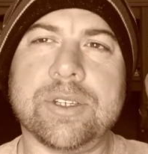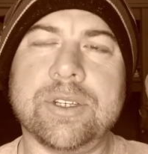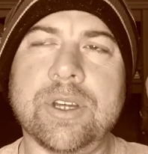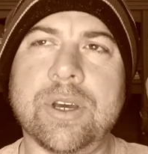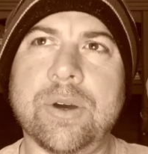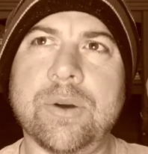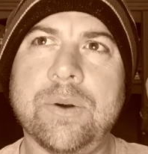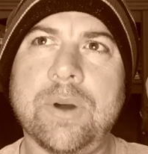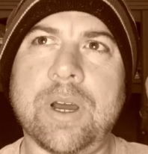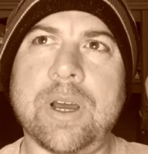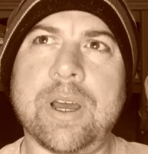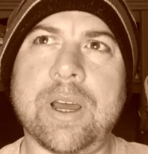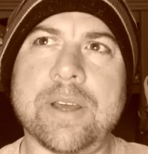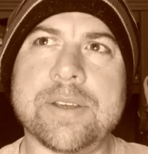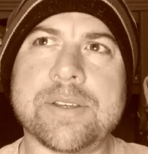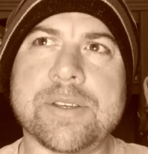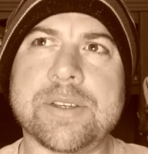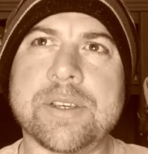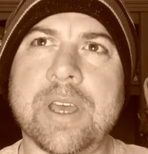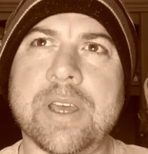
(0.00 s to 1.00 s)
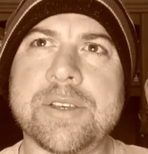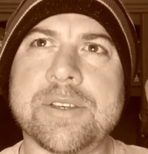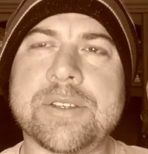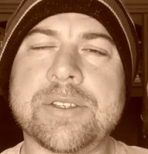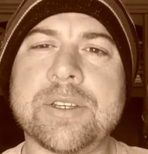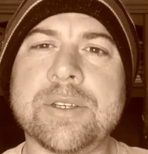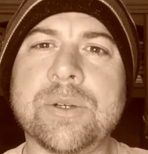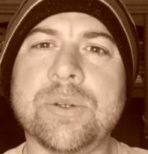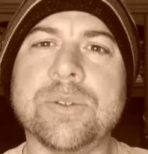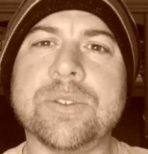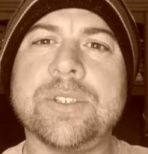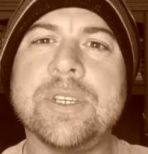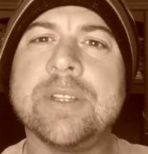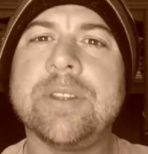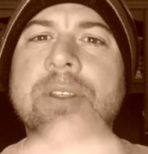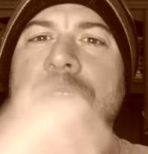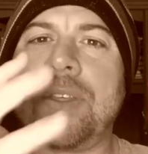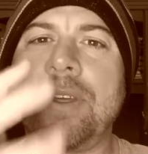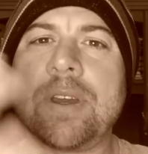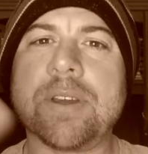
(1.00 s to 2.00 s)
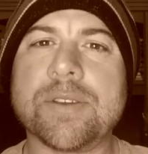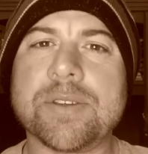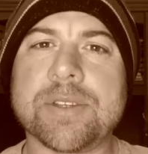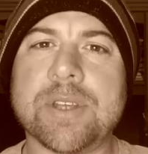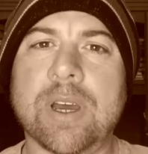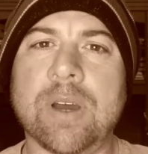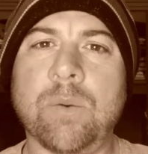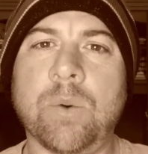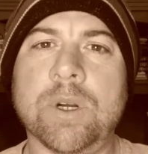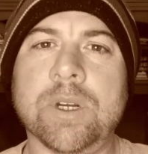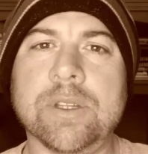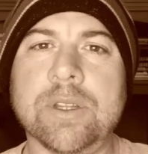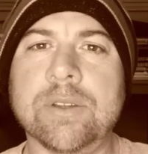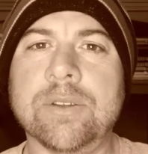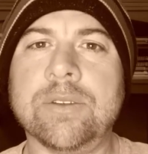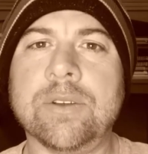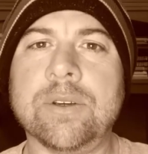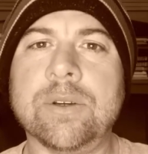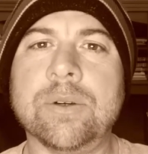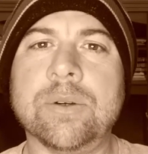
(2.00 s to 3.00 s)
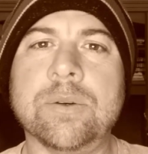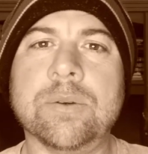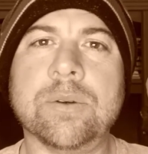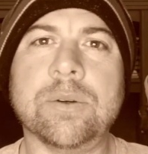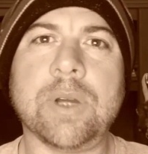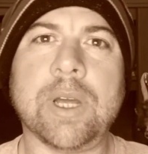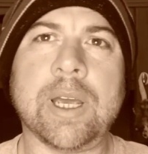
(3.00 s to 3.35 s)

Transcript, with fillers: You know, I, I, I still did the things that I wanted to do,